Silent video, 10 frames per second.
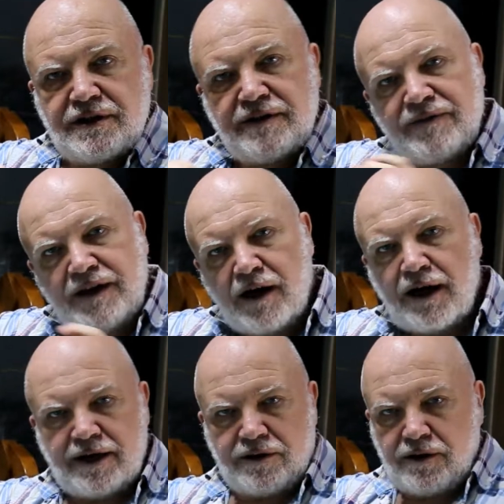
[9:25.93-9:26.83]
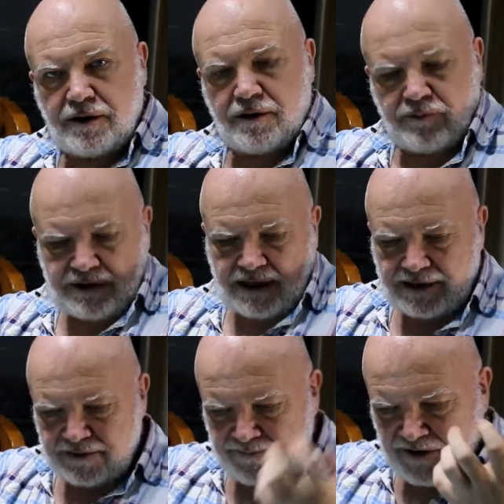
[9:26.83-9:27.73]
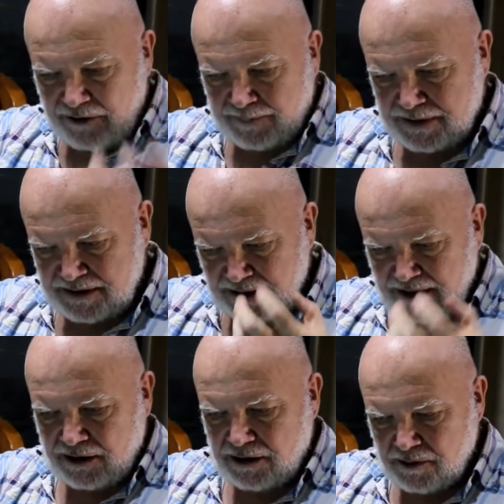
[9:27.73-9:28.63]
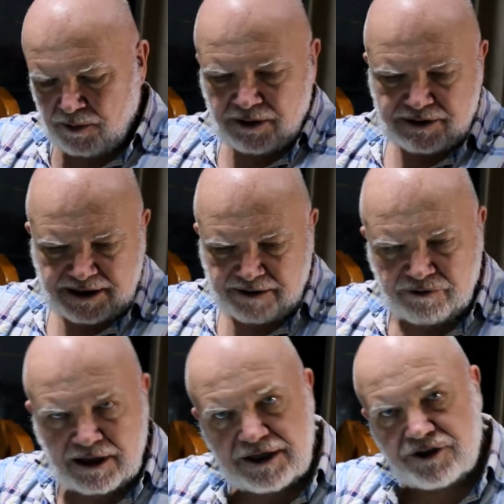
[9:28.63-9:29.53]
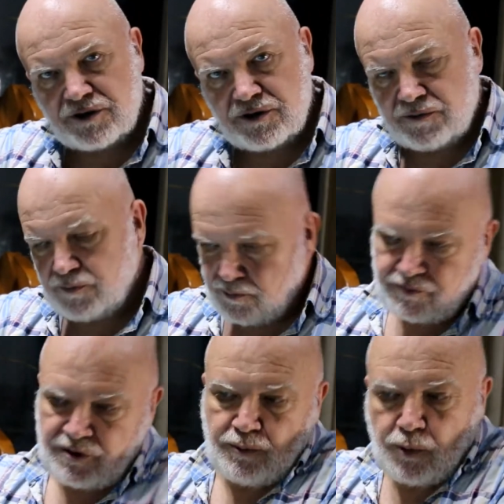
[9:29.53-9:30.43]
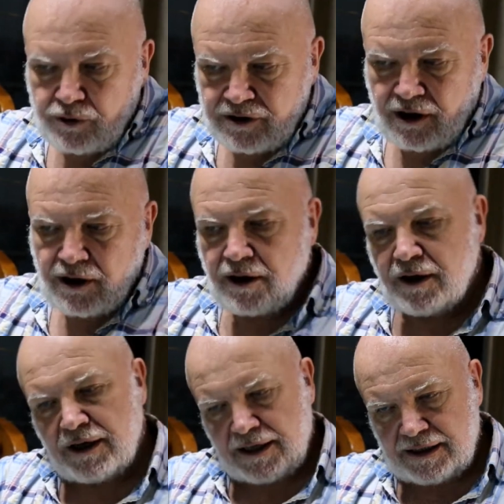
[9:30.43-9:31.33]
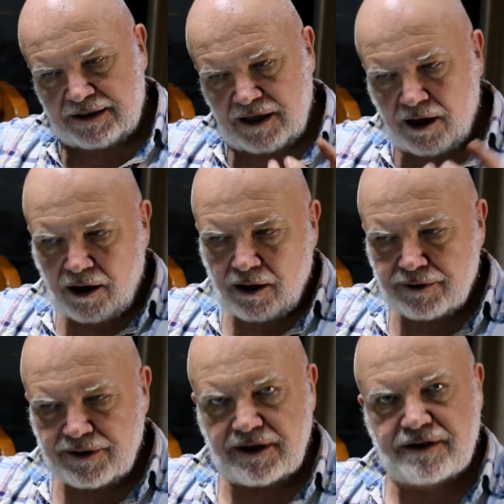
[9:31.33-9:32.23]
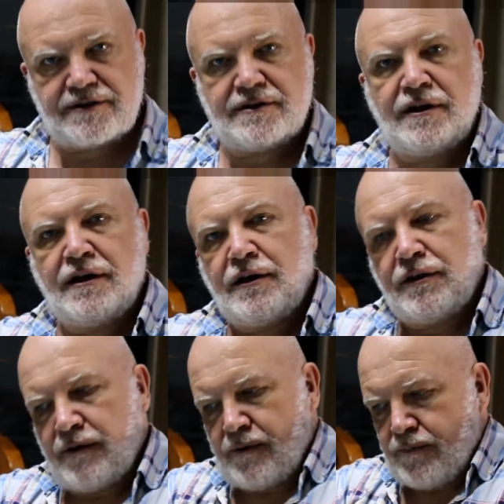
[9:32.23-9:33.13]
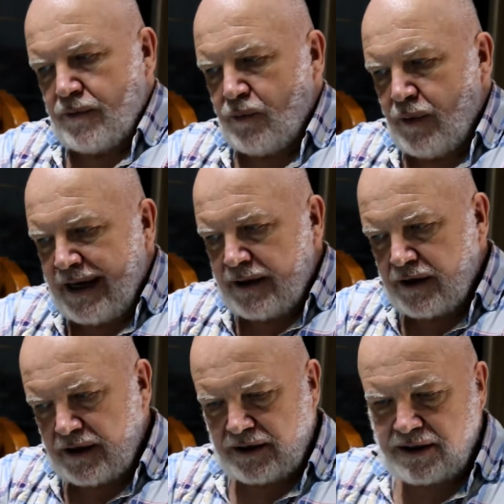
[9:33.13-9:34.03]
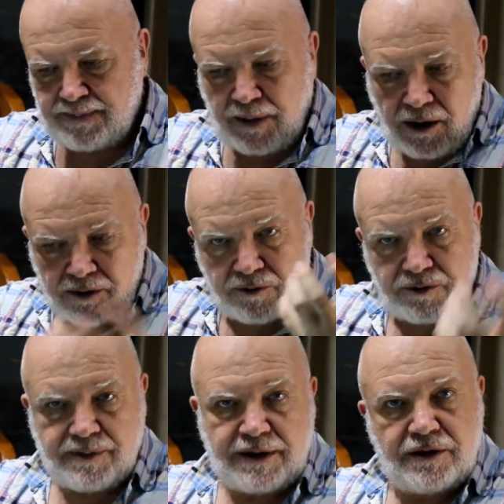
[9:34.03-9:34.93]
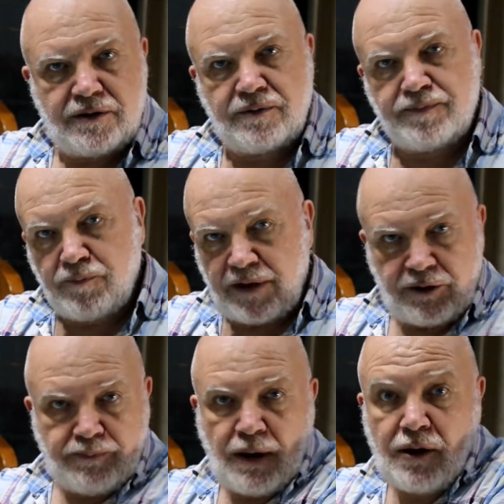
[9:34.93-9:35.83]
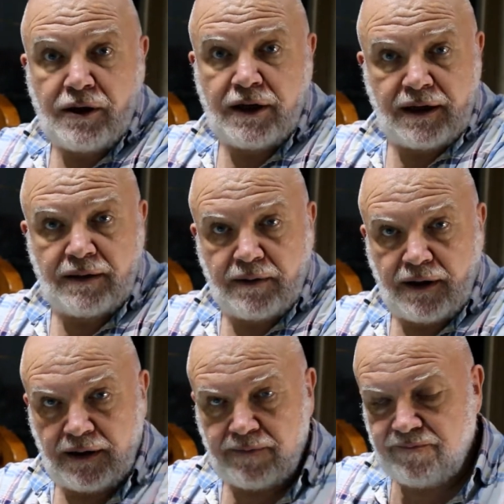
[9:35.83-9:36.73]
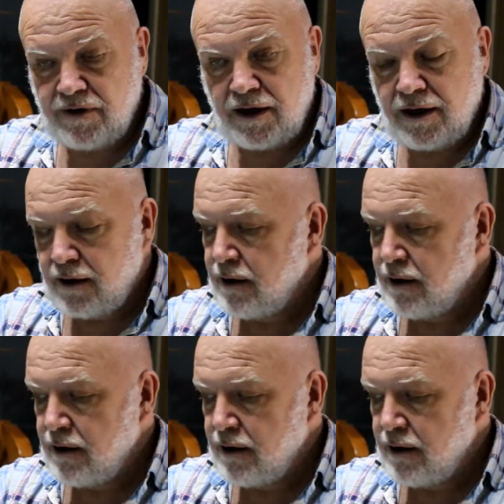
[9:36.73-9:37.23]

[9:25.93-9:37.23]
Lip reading: of the iron, which has a very particular quality in relation to water, in its hardness, the way that it sparkles when you burn it in fire.